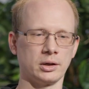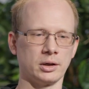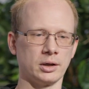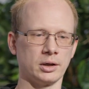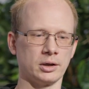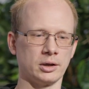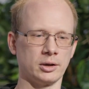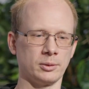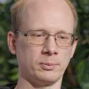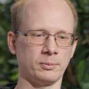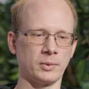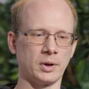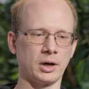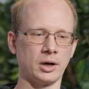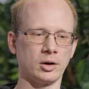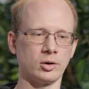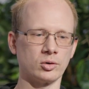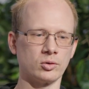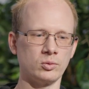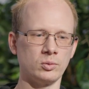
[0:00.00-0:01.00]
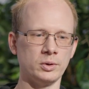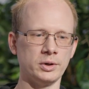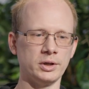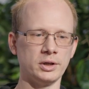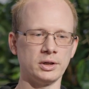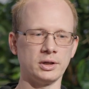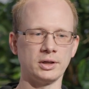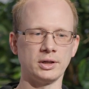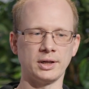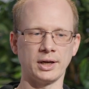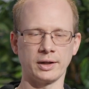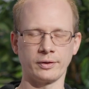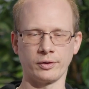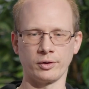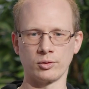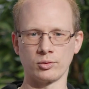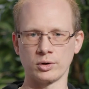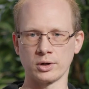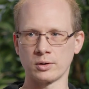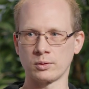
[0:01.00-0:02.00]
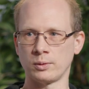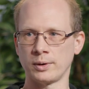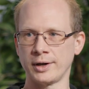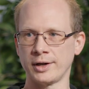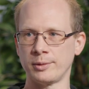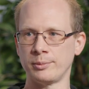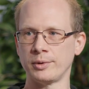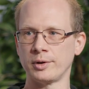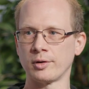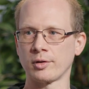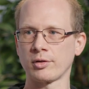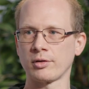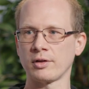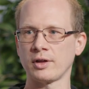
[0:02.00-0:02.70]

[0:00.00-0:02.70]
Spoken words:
how do we get the requirements